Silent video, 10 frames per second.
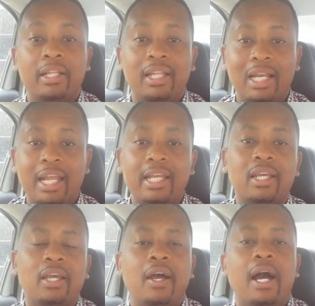that
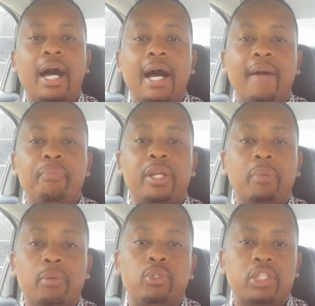link
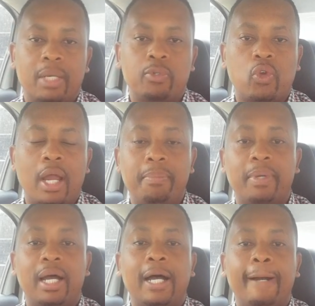and be able to subscribe.
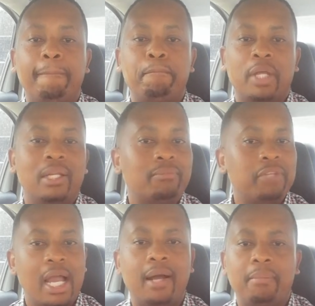And
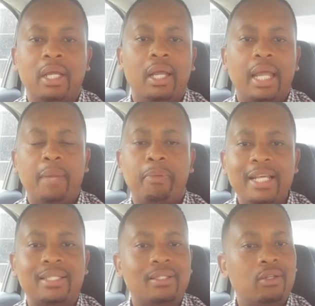yeah, and
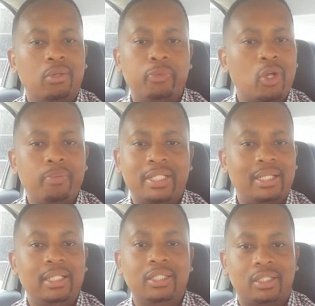please don't be
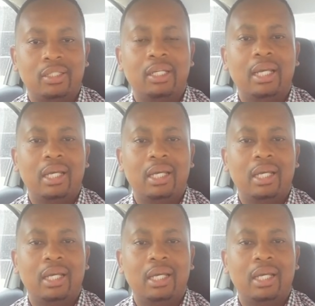stingy.